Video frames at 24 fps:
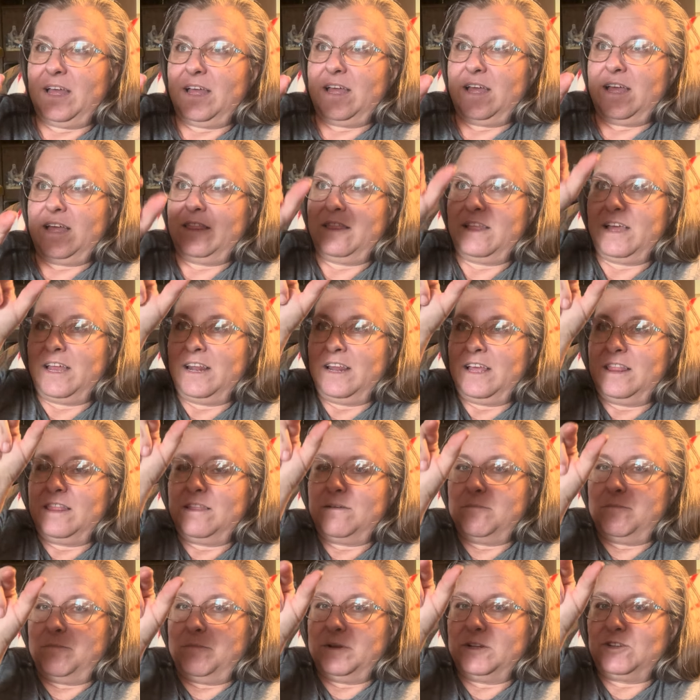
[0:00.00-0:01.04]
and then in the
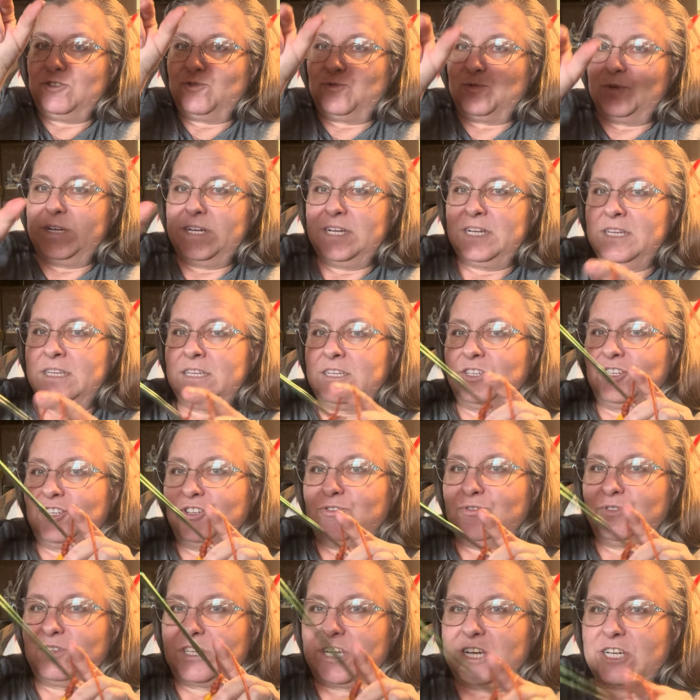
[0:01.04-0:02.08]
between the
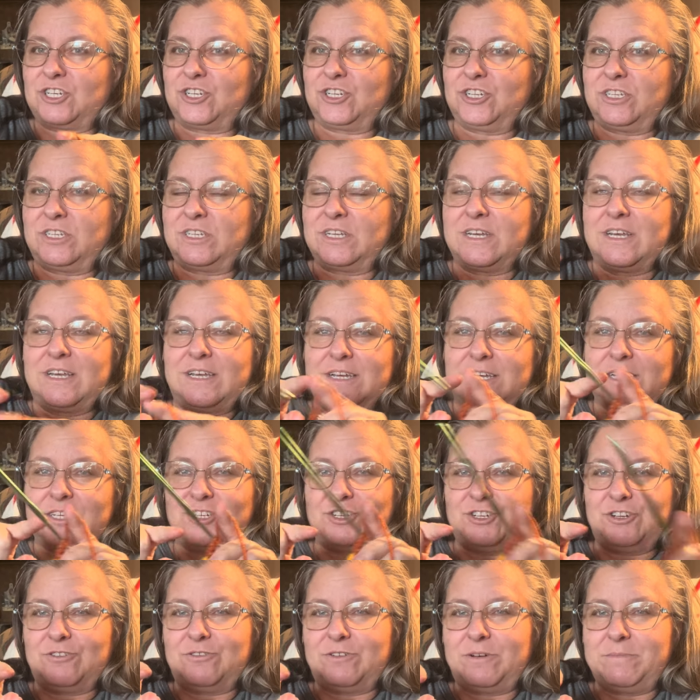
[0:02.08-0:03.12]
two sections, because
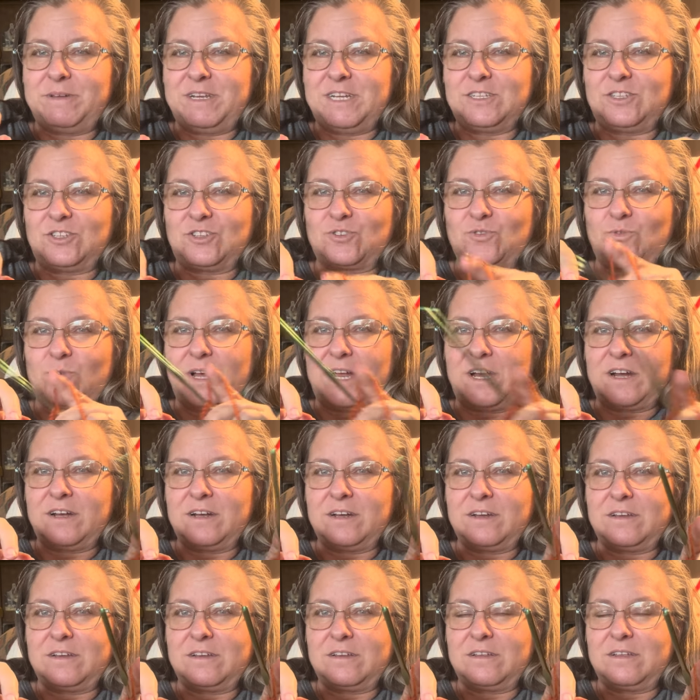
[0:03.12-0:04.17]
you know, I mean, it's square,
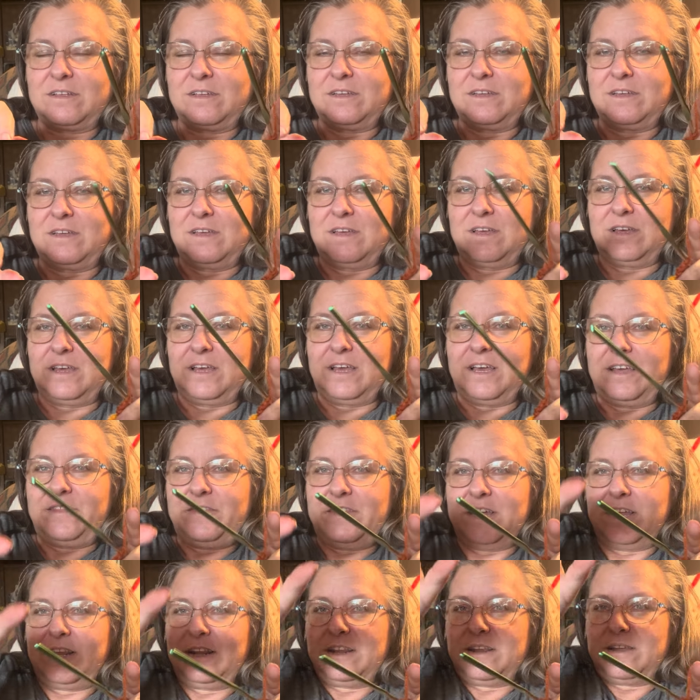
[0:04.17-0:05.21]
and
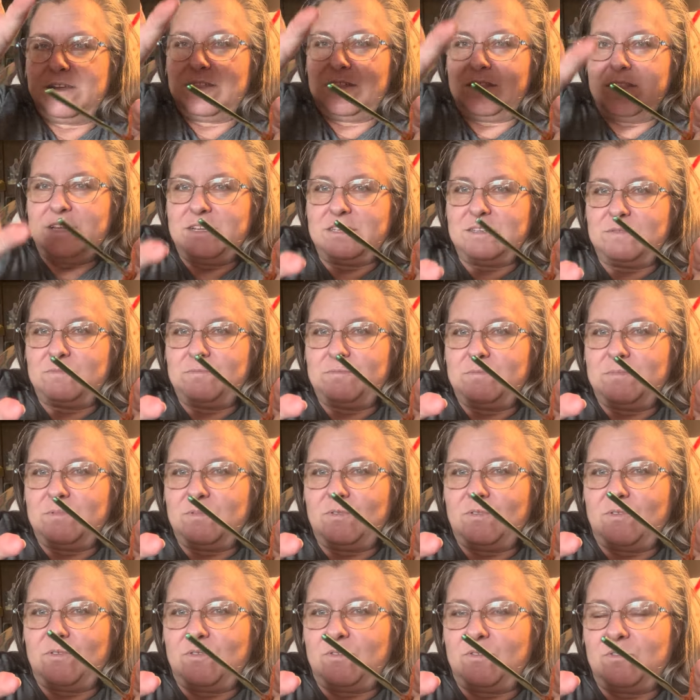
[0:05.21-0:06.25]
then this
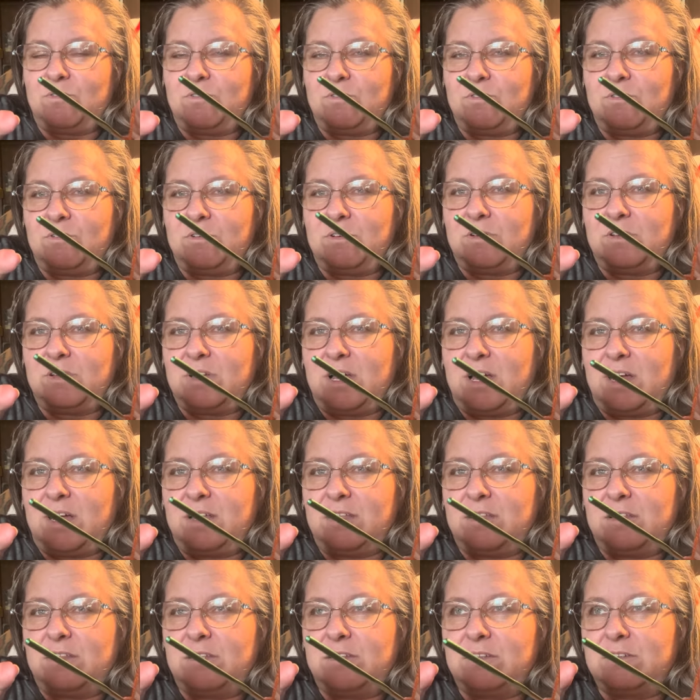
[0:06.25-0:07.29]
a
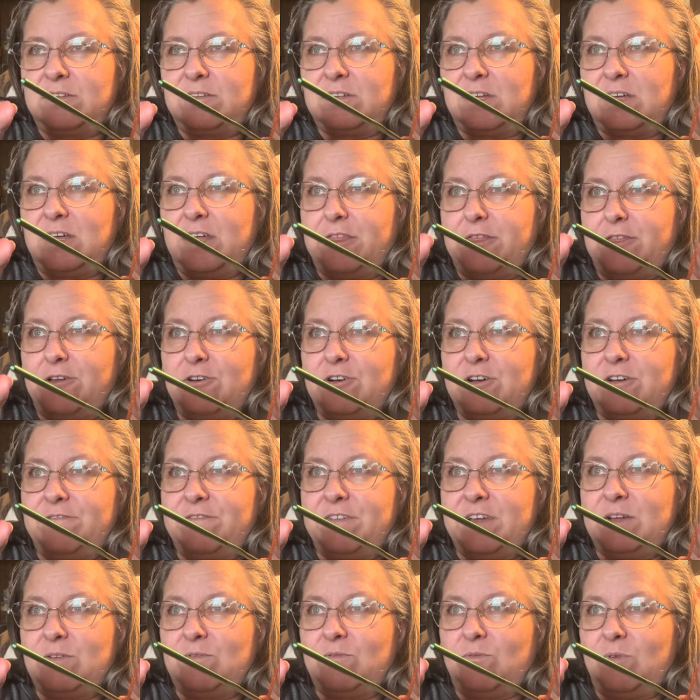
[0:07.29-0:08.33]
third of
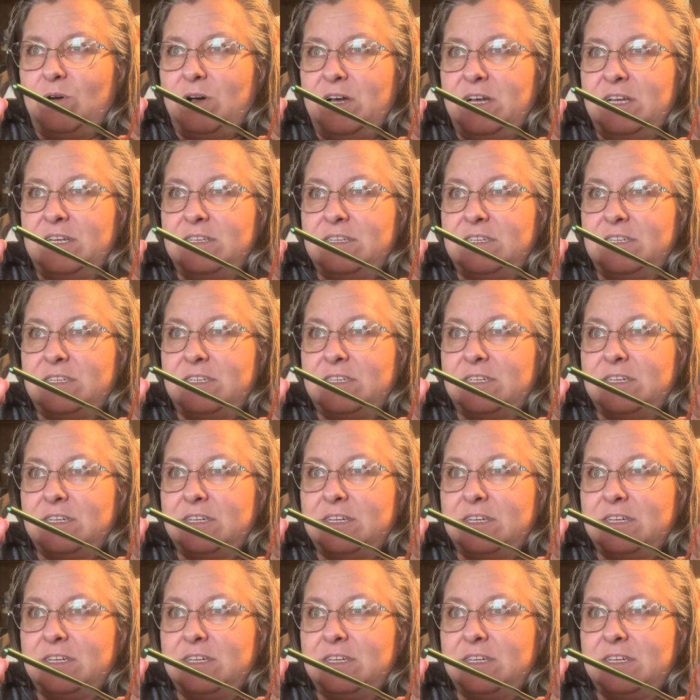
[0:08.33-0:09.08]
it was